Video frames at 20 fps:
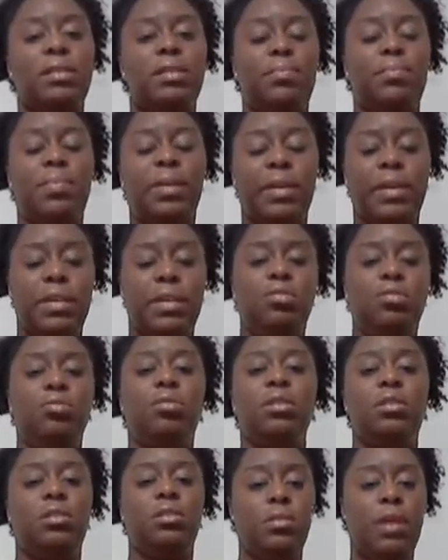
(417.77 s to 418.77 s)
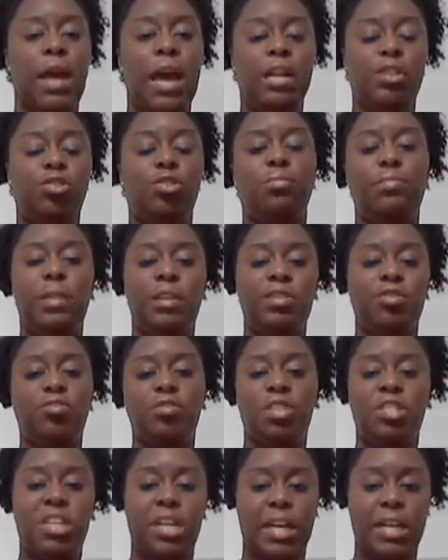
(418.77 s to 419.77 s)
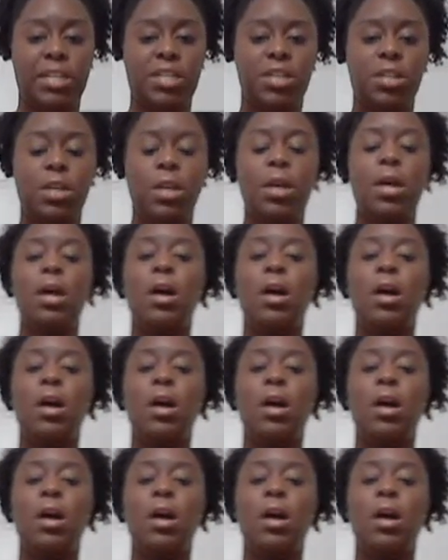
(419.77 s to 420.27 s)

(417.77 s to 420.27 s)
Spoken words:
that's the biggest. You can actually measure the change.